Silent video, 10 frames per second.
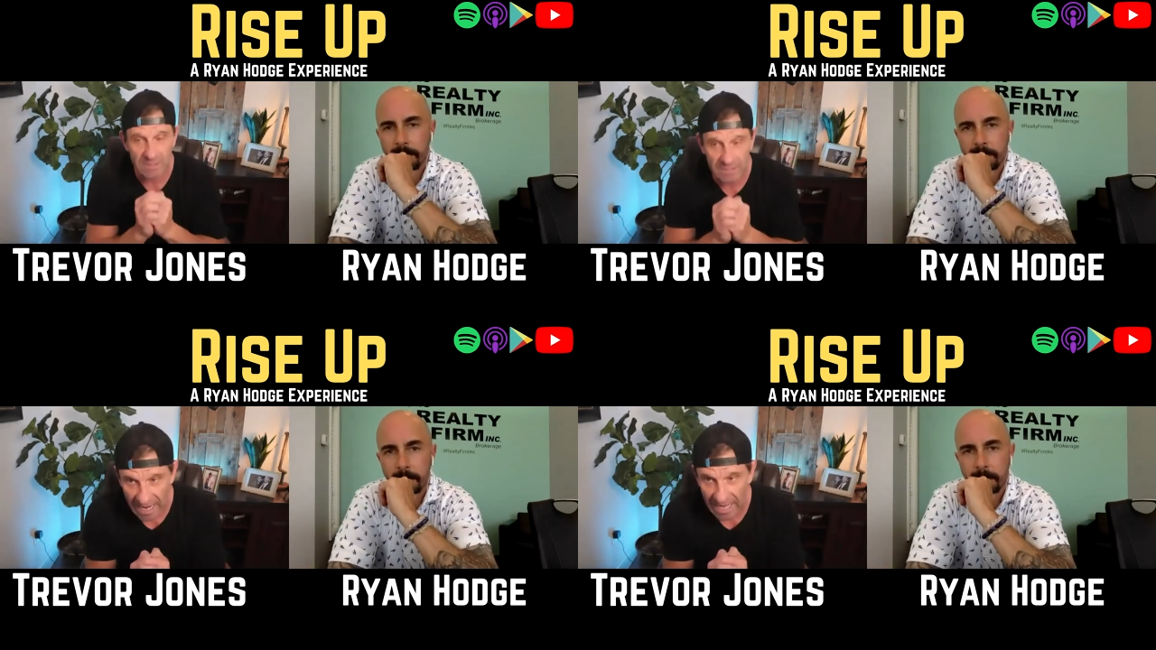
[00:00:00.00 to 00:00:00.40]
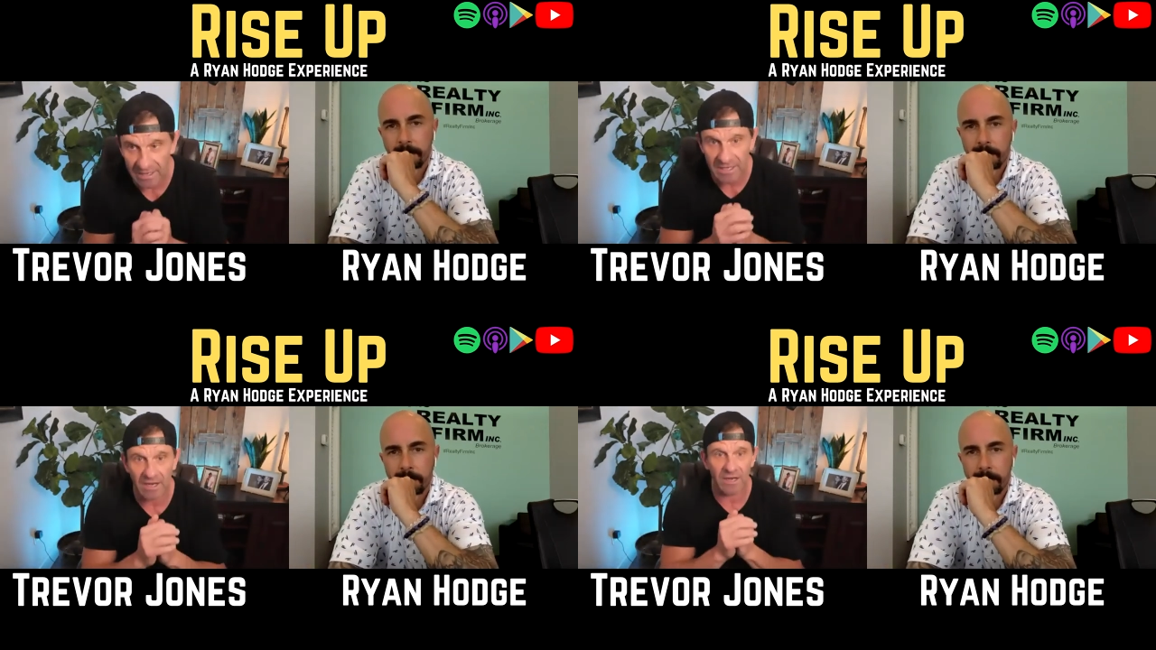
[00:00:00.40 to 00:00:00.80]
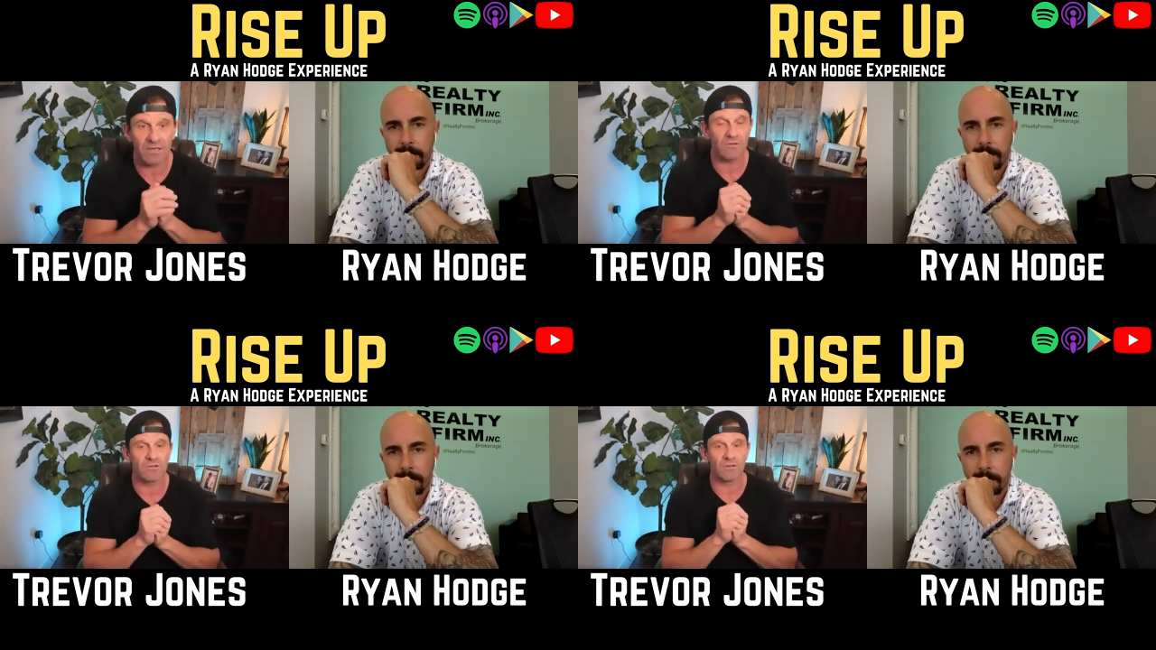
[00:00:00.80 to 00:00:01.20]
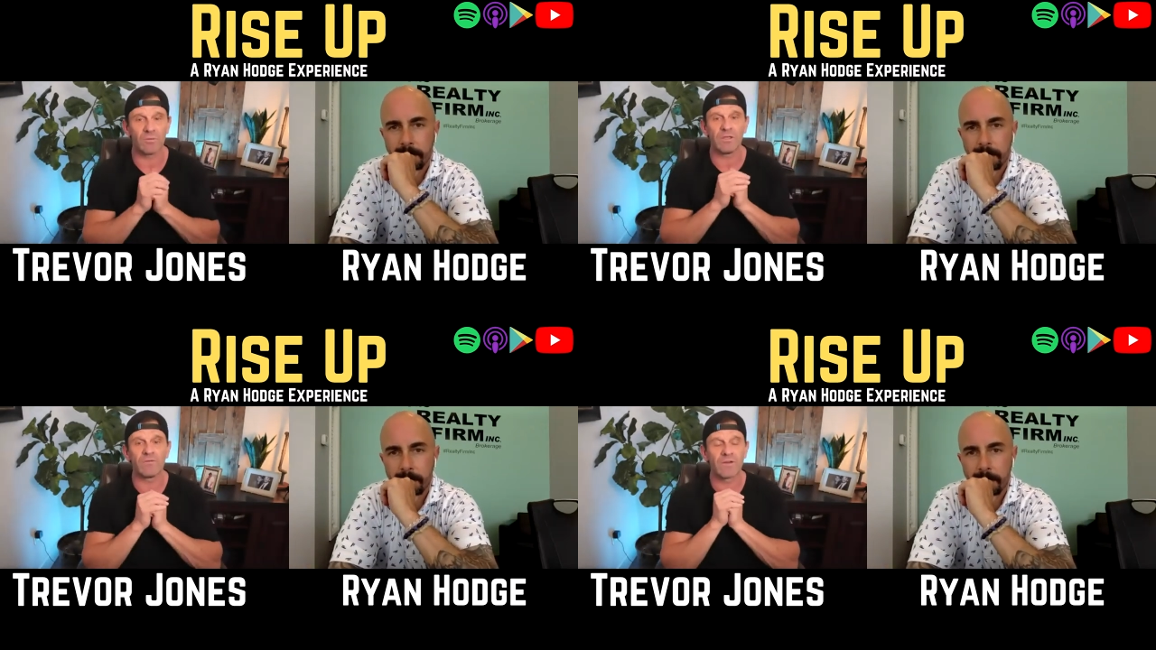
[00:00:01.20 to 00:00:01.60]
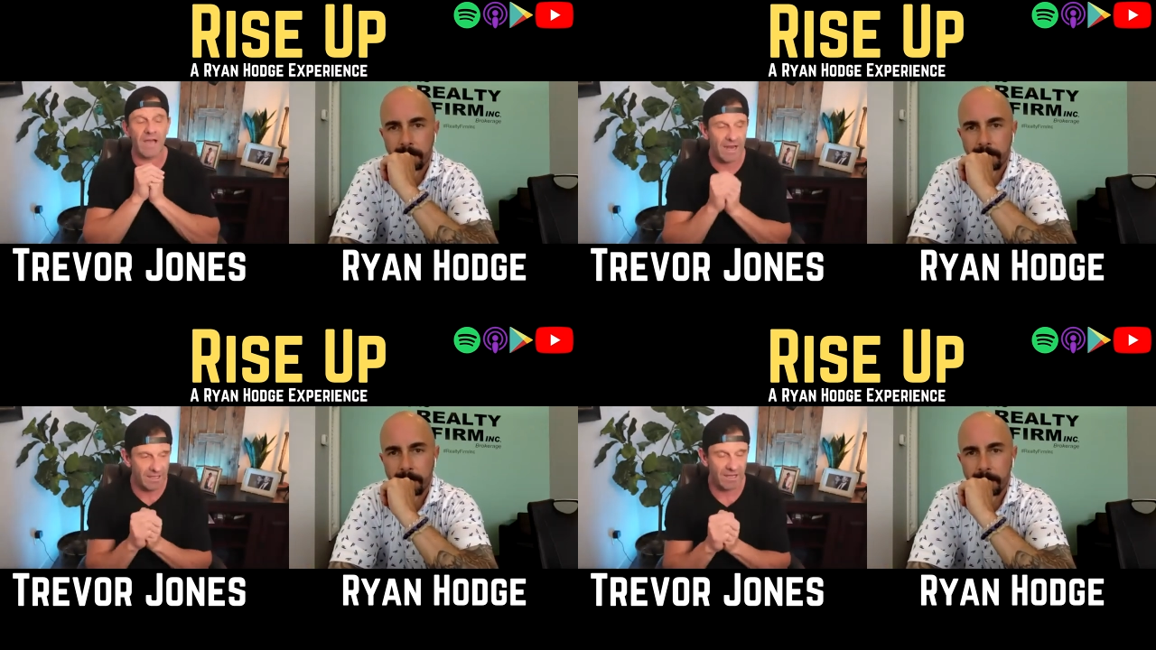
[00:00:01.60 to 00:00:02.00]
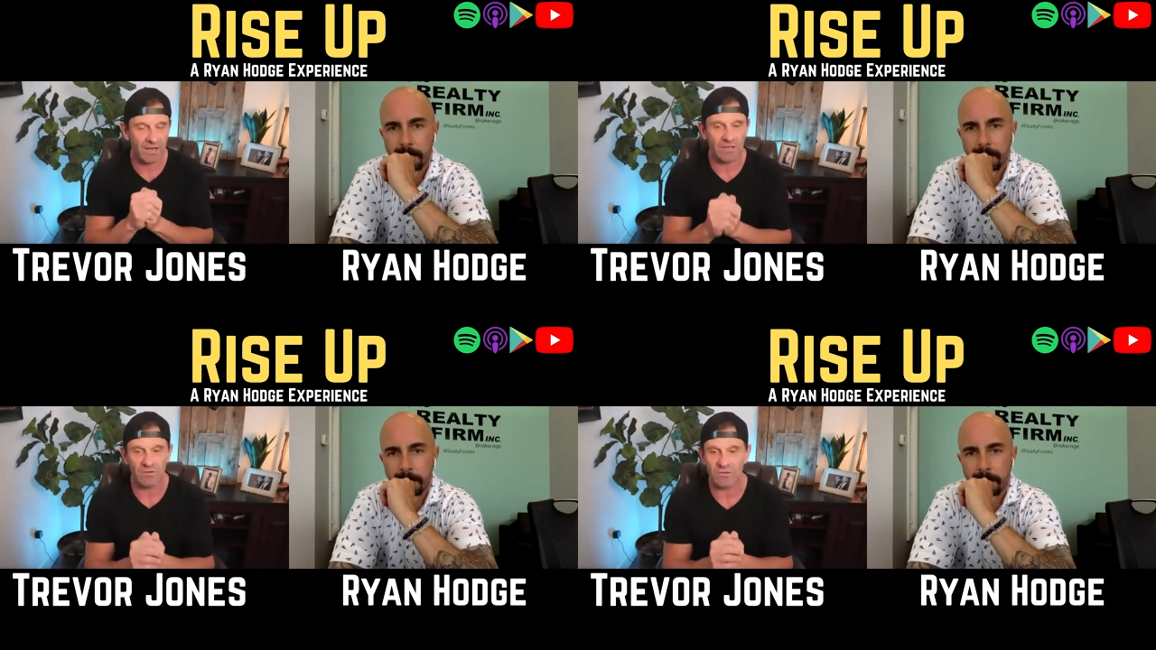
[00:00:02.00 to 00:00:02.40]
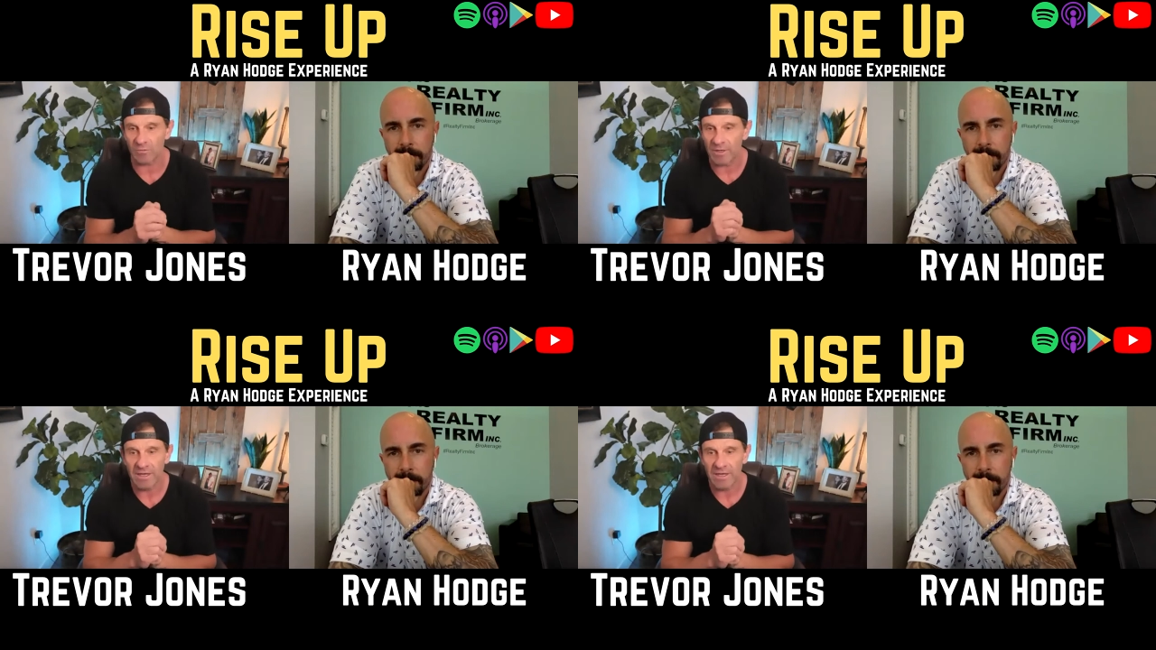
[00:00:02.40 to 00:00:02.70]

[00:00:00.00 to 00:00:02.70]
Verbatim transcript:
Speaker 1: got to get on YouTube. You've got to get on YouTube.